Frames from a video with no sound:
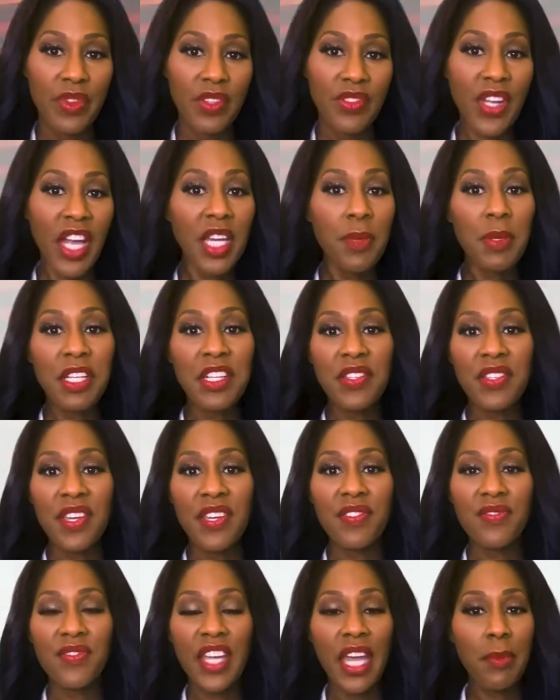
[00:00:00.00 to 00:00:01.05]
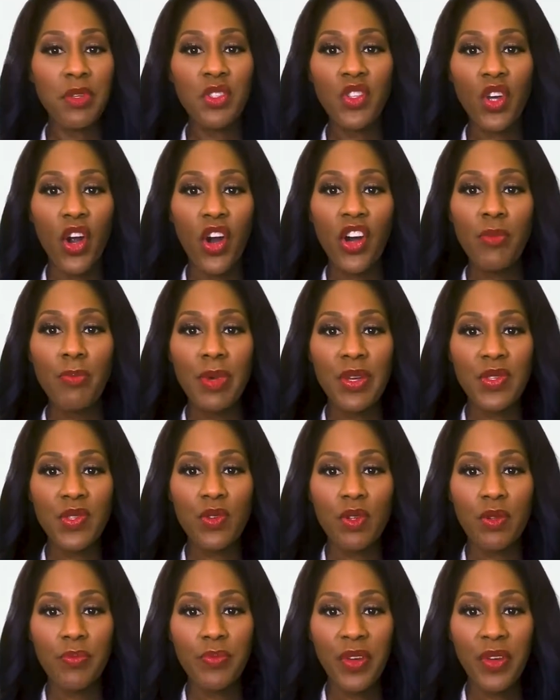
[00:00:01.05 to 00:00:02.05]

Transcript: Diabetes can damage the heart muscle,